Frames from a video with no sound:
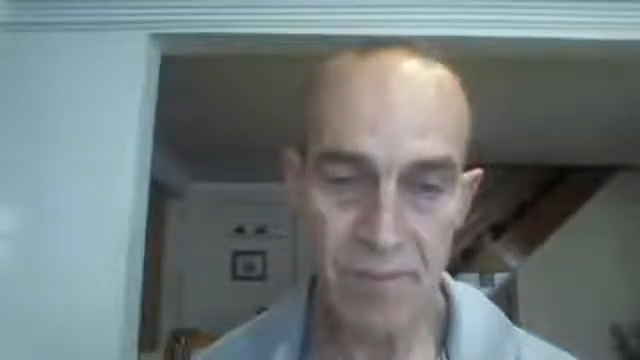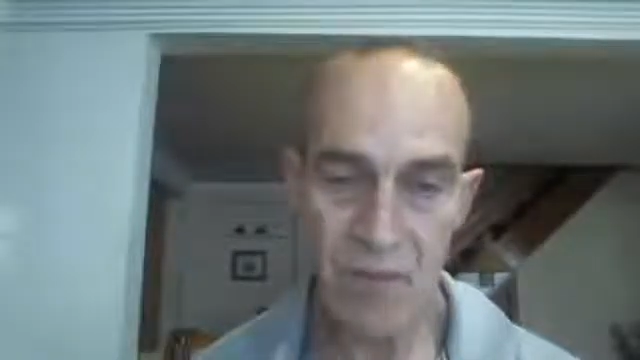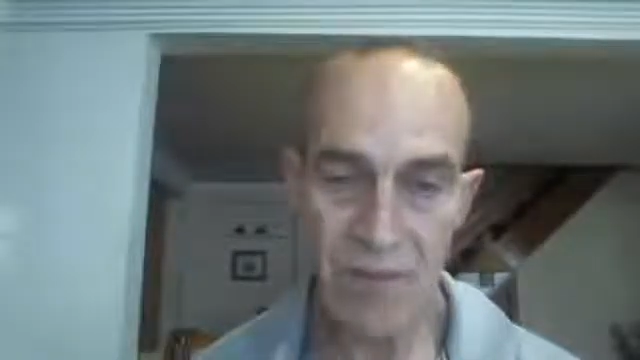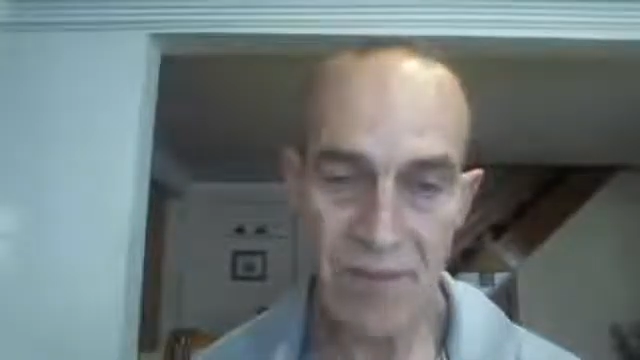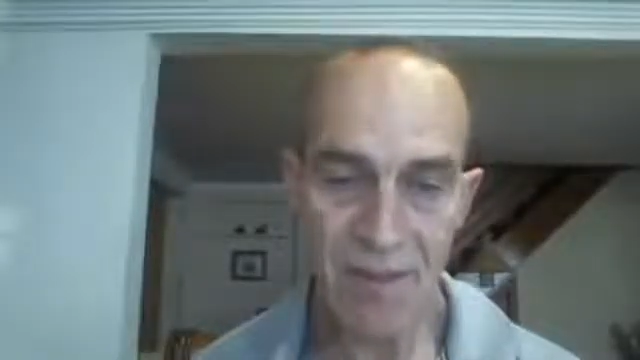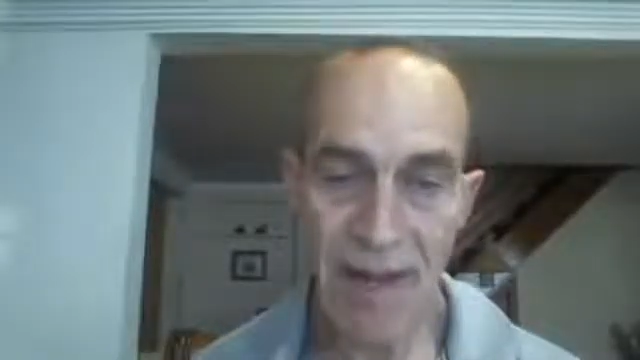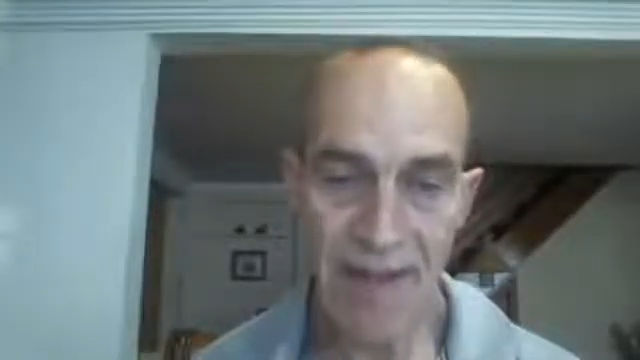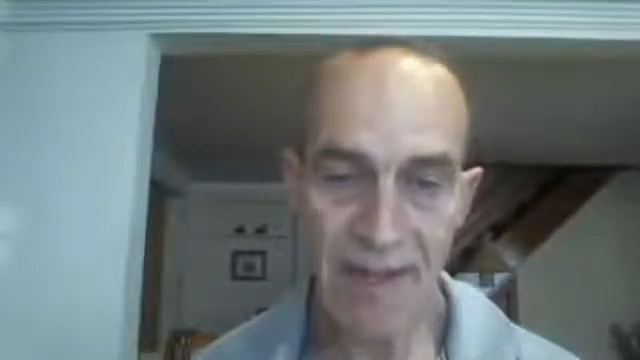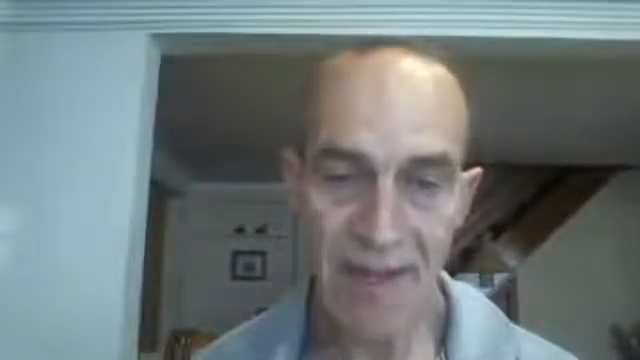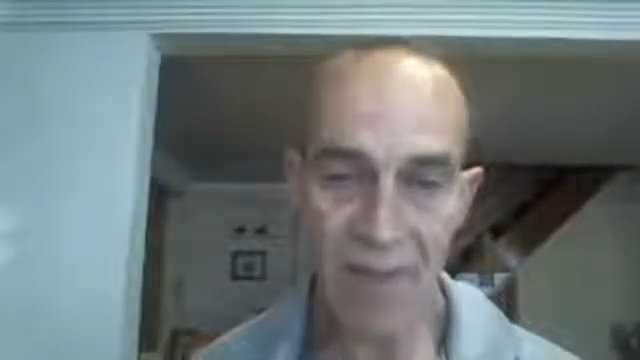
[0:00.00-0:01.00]
You're not
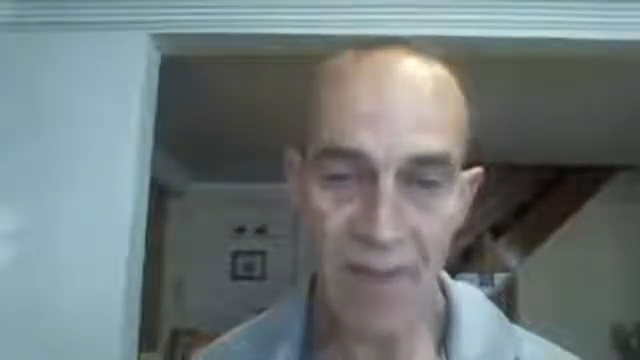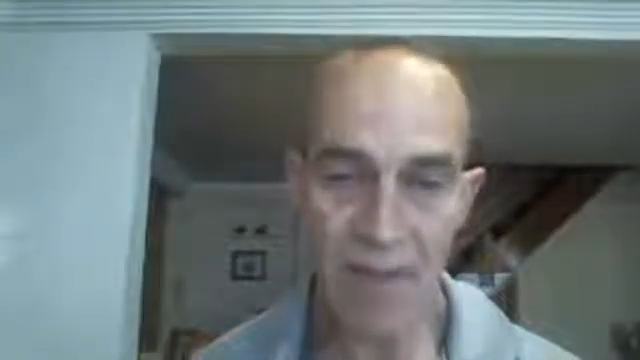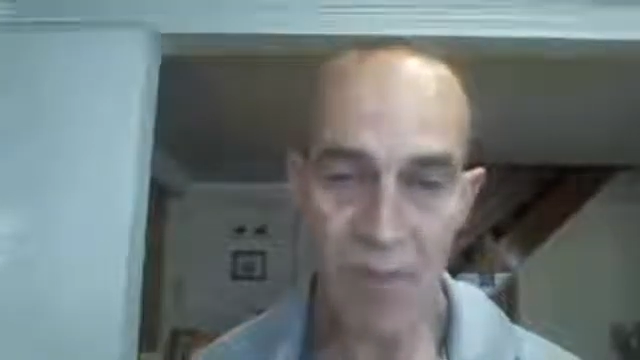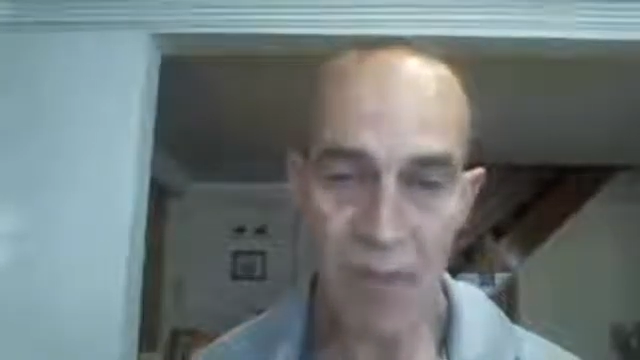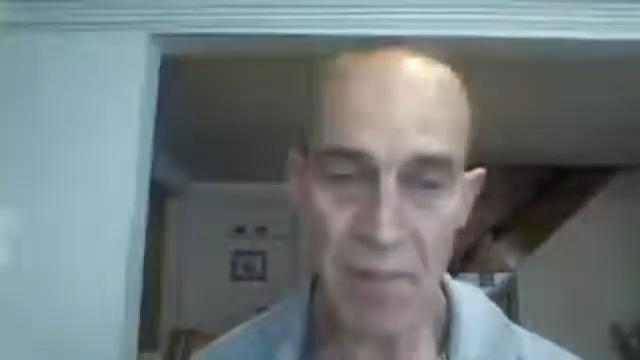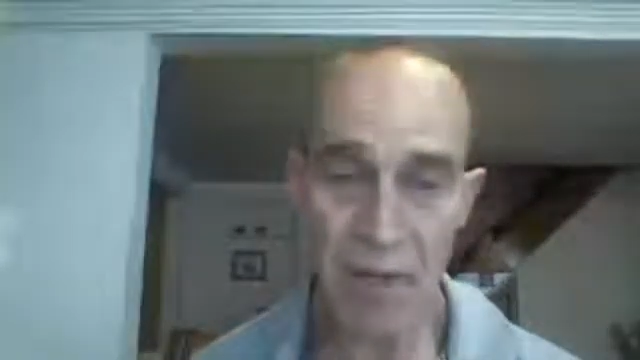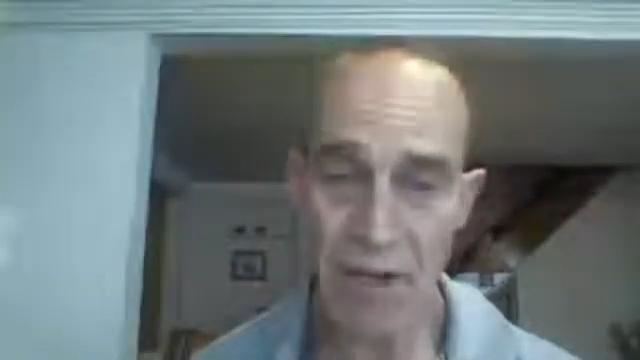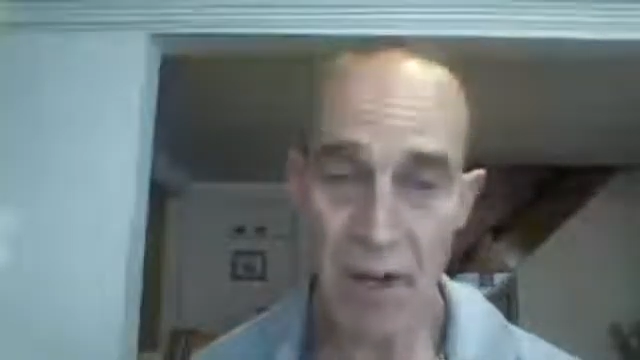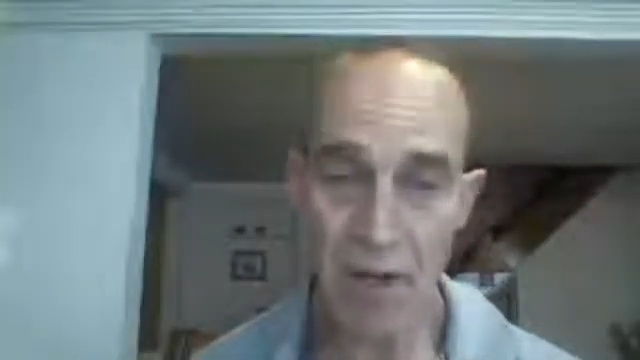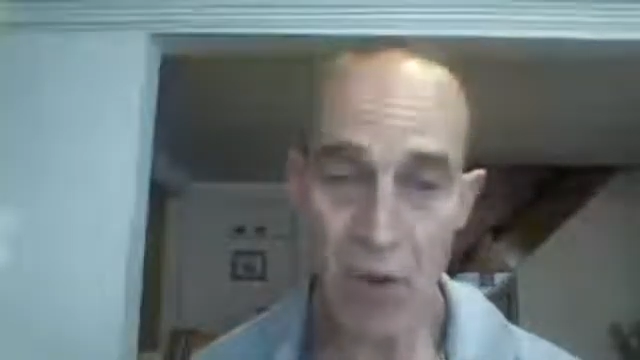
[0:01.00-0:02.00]
taking anything from
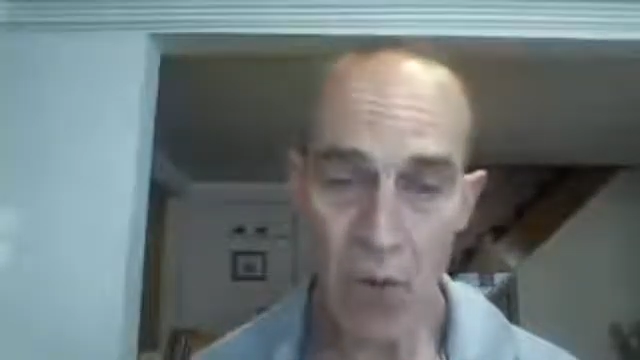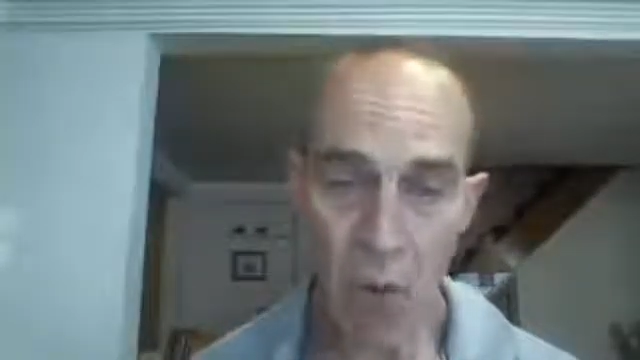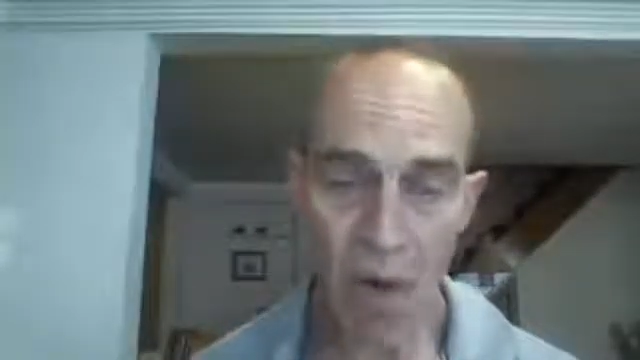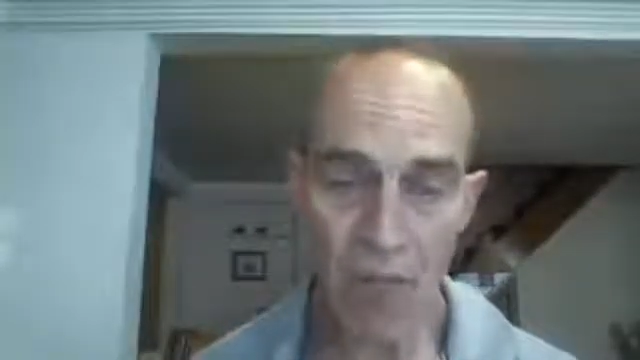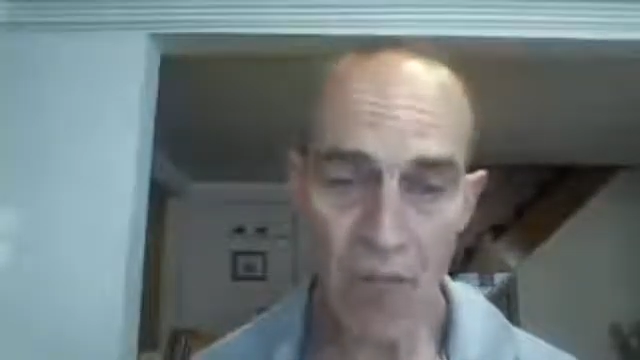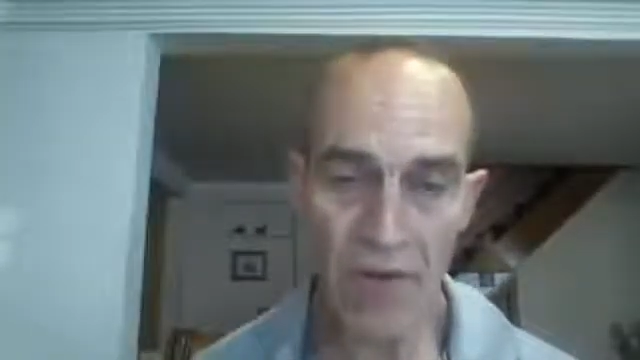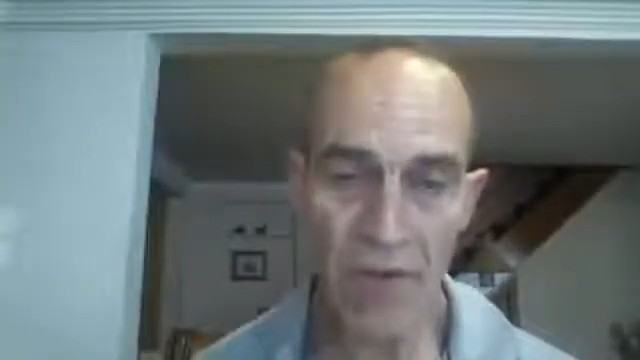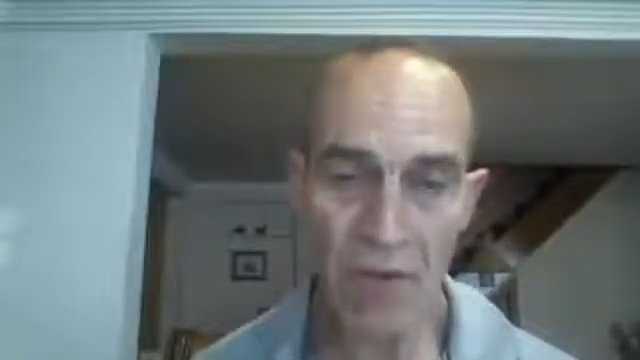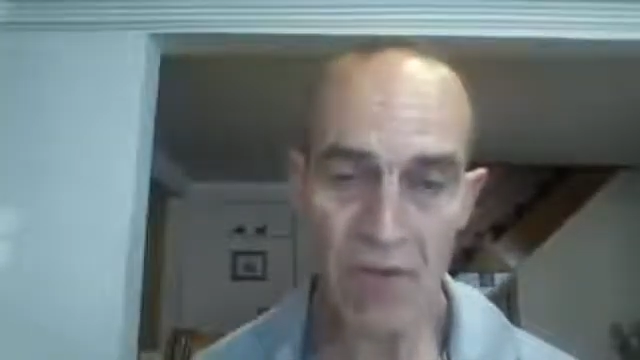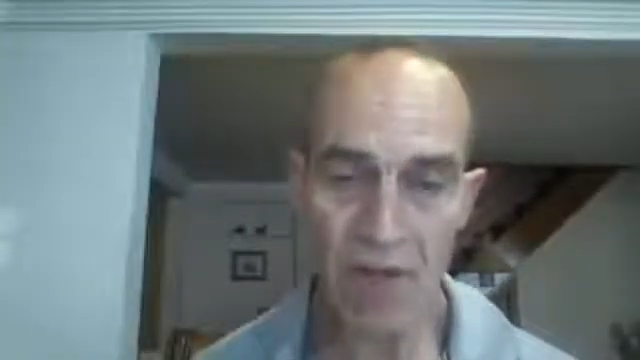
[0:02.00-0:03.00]
anybody. You're
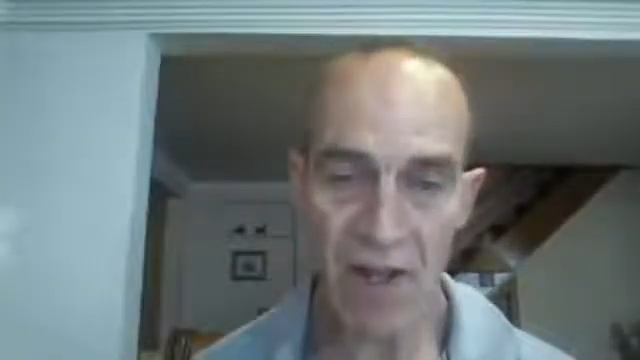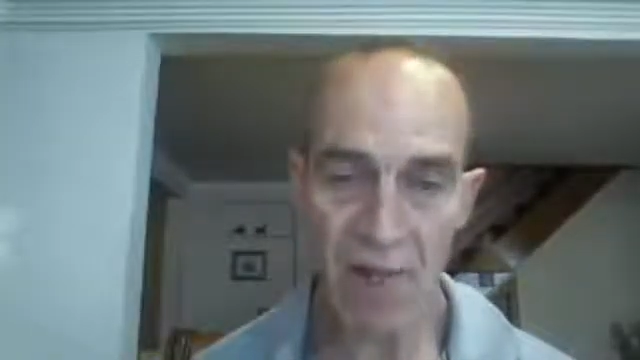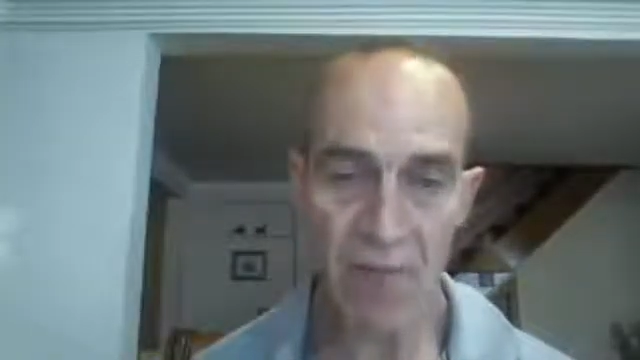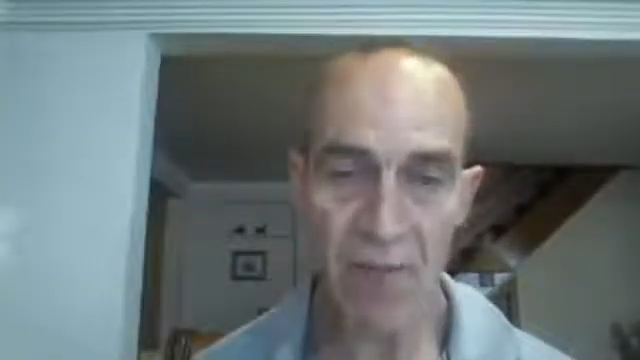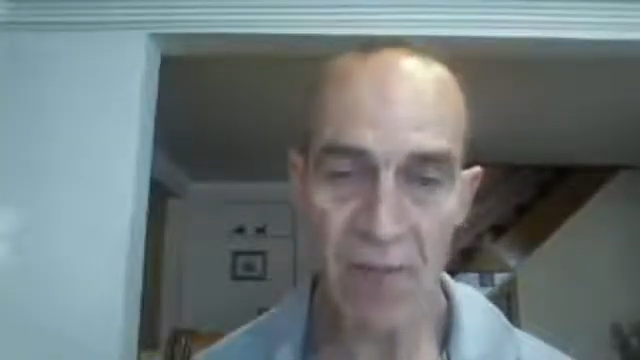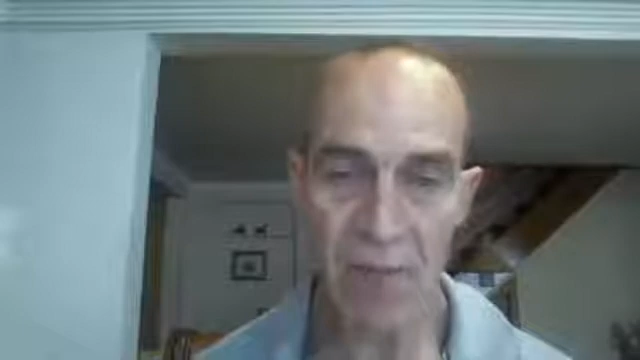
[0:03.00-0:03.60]
offering yourself.